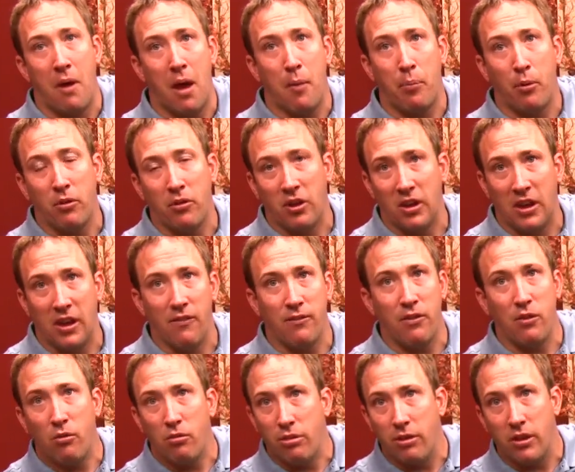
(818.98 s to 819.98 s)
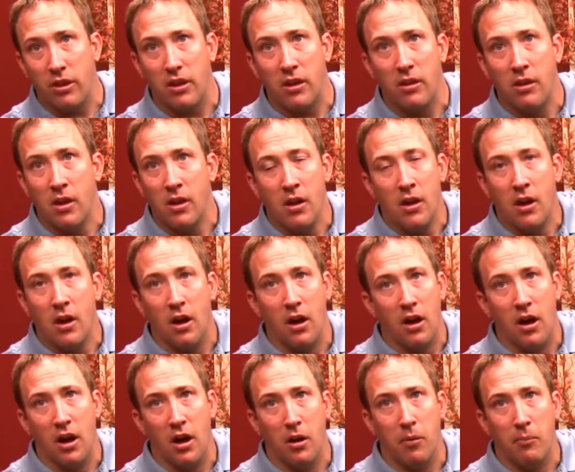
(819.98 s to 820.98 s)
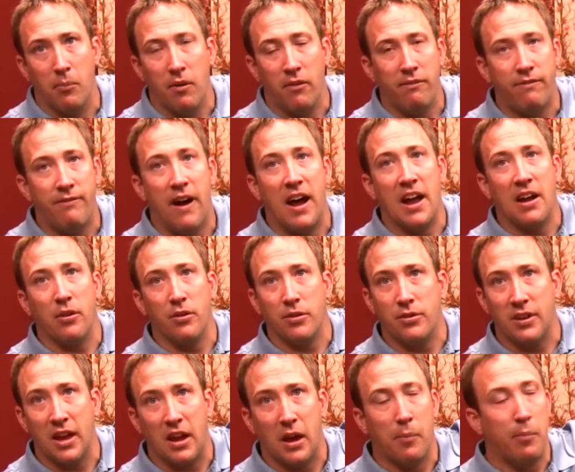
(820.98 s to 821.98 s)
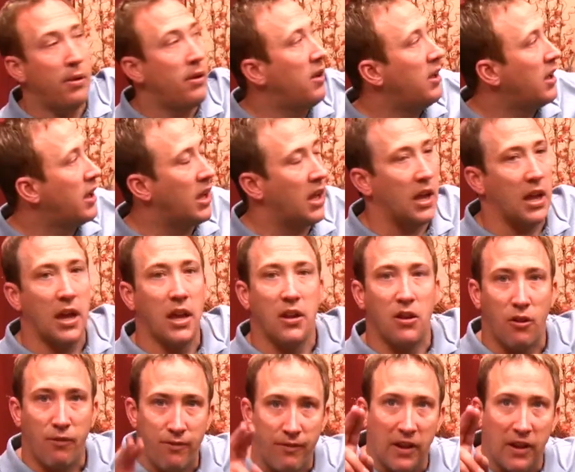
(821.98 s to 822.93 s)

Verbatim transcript: mapper to give you the um, final setup. Your